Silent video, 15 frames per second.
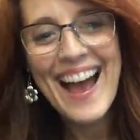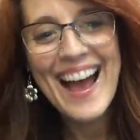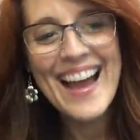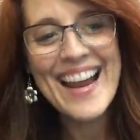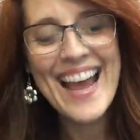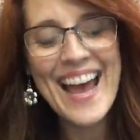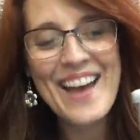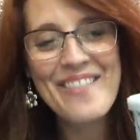
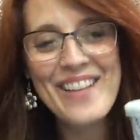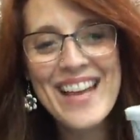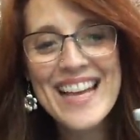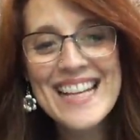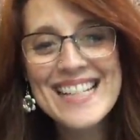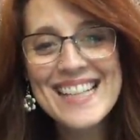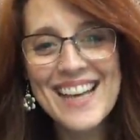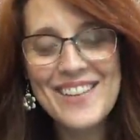I have
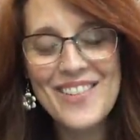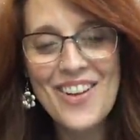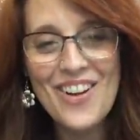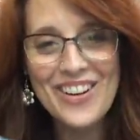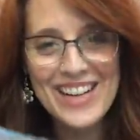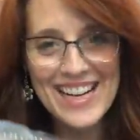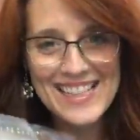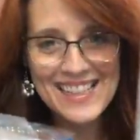10
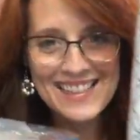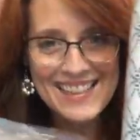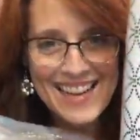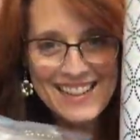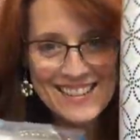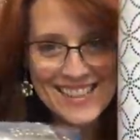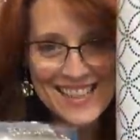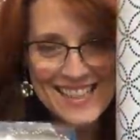long
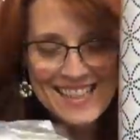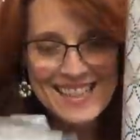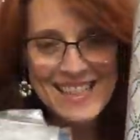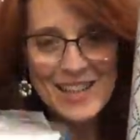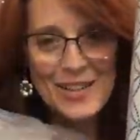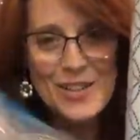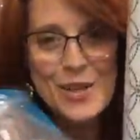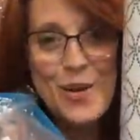necklaces in
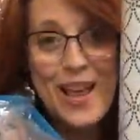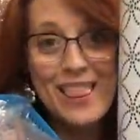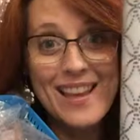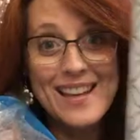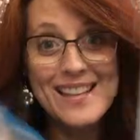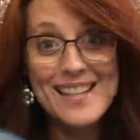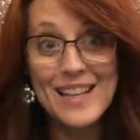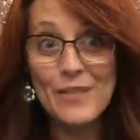here. So I
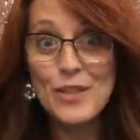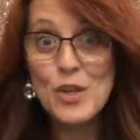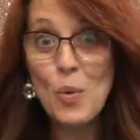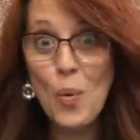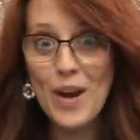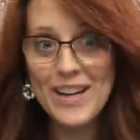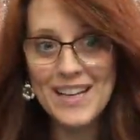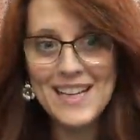like to give
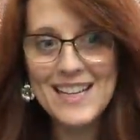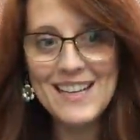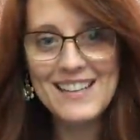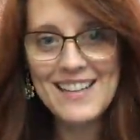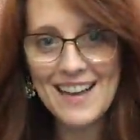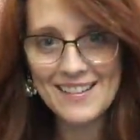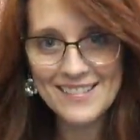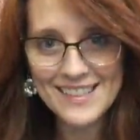20
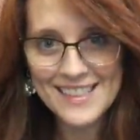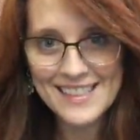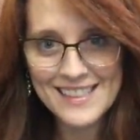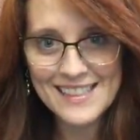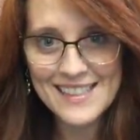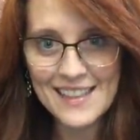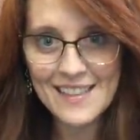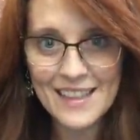
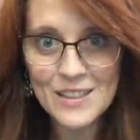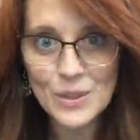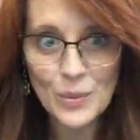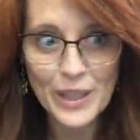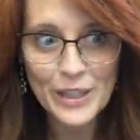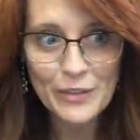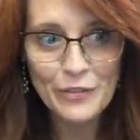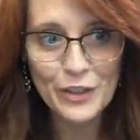necklaces,
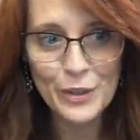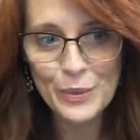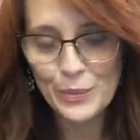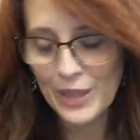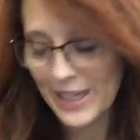quite a few,